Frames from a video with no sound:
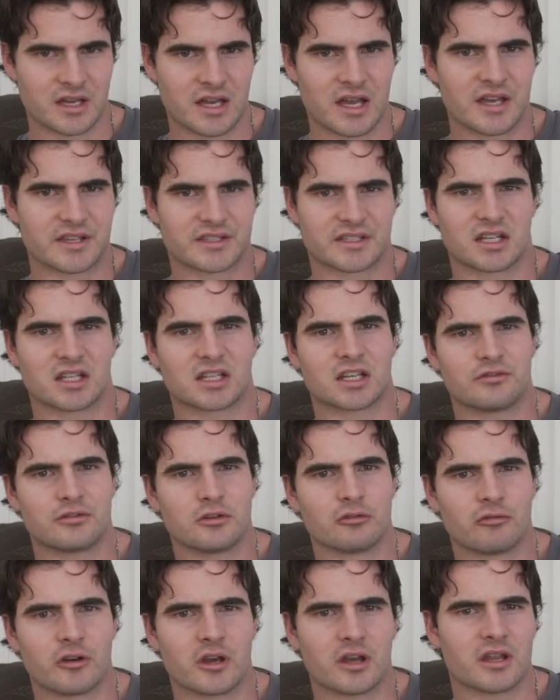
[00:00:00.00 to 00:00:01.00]
It's going to give you
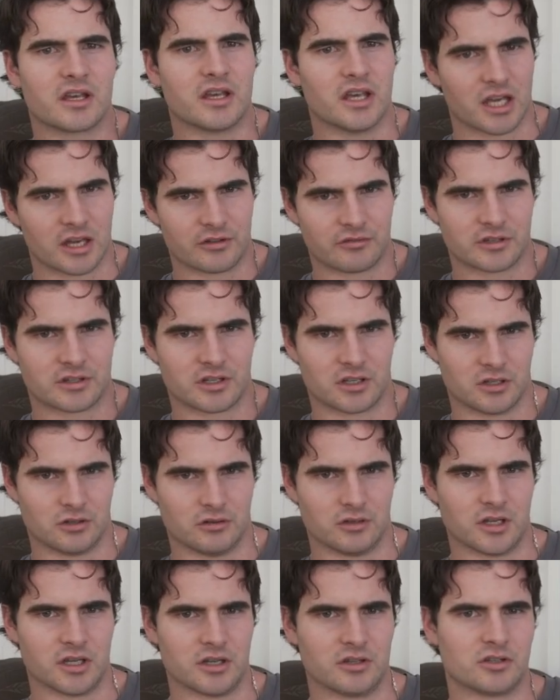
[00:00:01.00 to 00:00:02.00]
really everything you
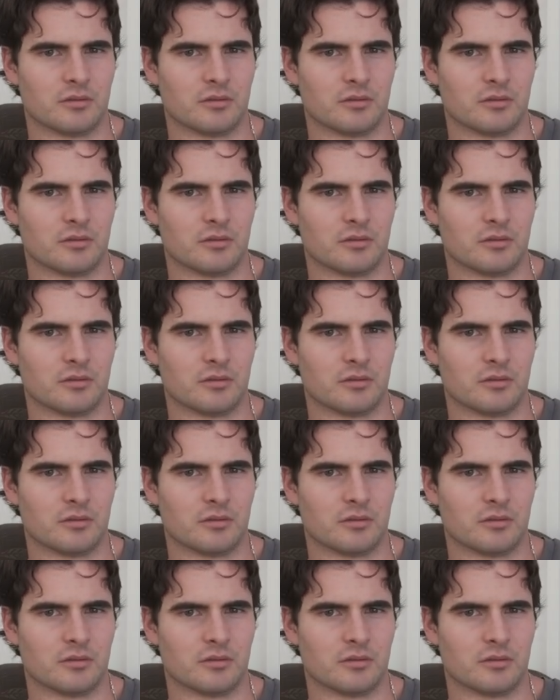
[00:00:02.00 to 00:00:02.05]
need.